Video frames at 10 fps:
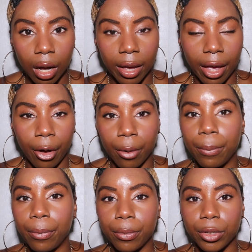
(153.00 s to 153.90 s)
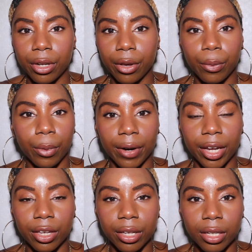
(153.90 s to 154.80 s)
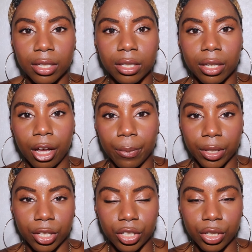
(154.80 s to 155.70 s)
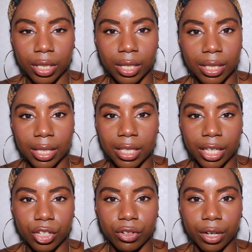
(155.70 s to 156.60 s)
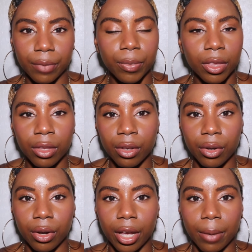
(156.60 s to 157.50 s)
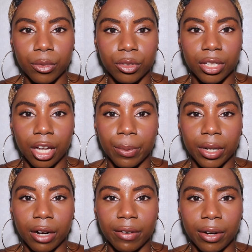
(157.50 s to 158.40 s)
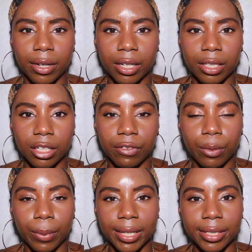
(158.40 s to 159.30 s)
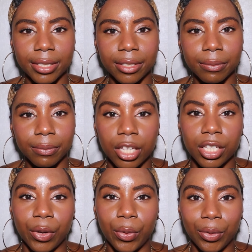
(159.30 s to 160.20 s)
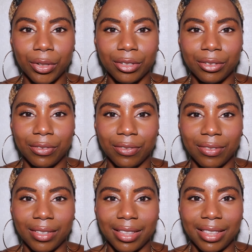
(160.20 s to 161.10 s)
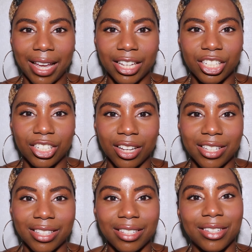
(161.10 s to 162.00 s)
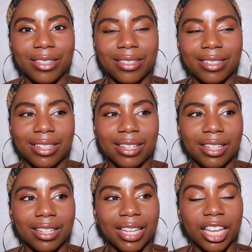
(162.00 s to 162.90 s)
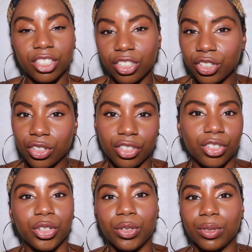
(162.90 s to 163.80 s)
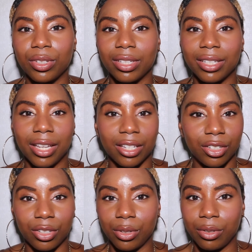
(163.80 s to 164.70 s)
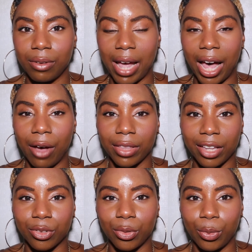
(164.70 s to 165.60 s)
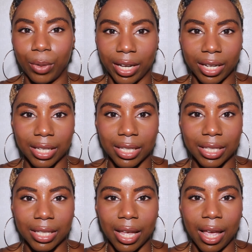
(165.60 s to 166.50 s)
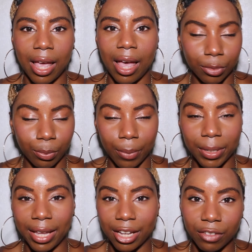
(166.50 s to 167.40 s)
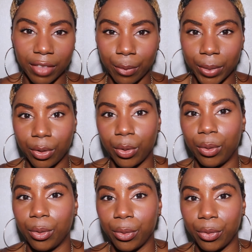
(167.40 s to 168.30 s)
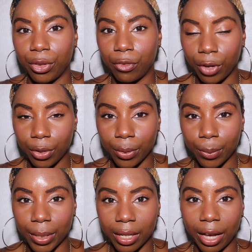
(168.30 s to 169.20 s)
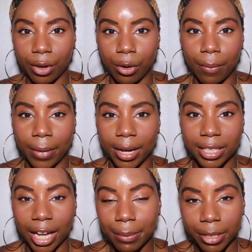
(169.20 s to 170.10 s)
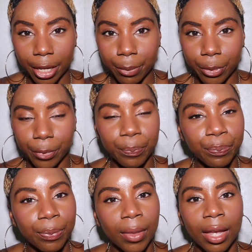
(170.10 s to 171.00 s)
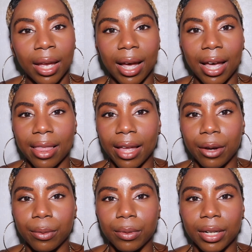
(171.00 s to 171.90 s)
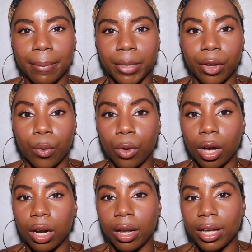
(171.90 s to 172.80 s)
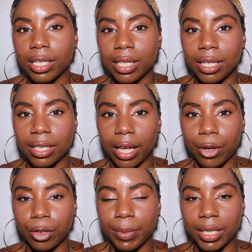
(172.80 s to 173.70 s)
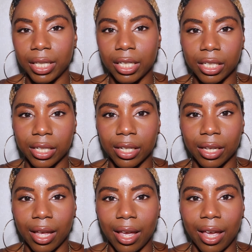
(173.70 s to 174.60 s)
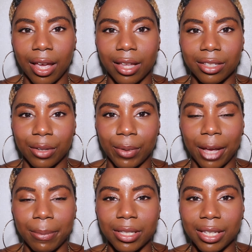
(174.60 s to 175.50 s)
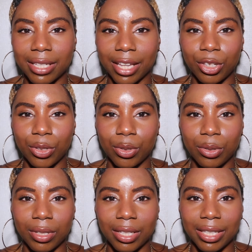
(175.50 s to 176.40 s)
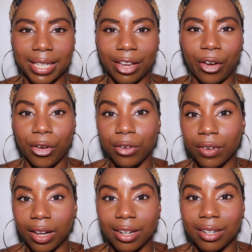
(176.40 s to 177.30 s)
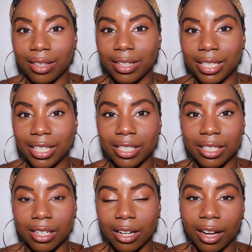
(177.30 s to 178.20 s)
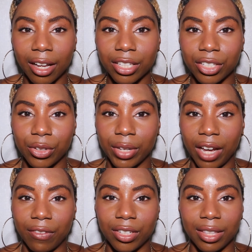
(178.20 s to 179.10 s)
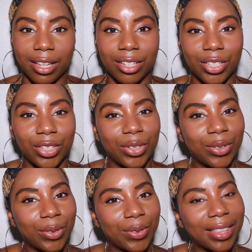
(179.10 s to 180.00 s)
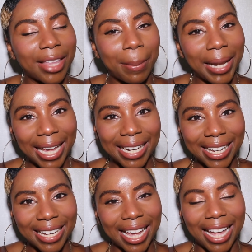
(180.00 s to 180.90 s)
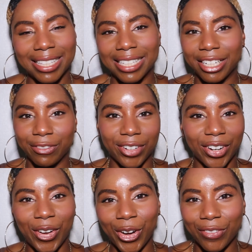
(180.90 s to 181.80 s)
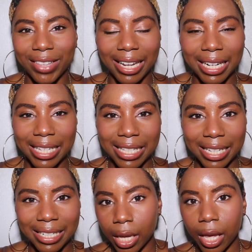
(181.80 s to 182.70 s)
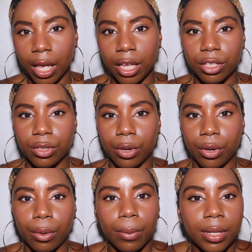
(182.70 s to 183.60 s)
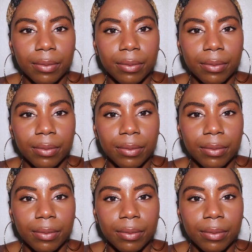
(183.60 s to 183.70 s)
help, where I could, helping the students, etc. Or just helping her out in different ways. So all of that is just to introduce you into how that school works. It's probably the end of that week or the following week I got my timetable, and that let me know what classes I would be teaching. And so what happens is that you take over another teacher's class, so you have to then do their planning and delivering of that lesson. So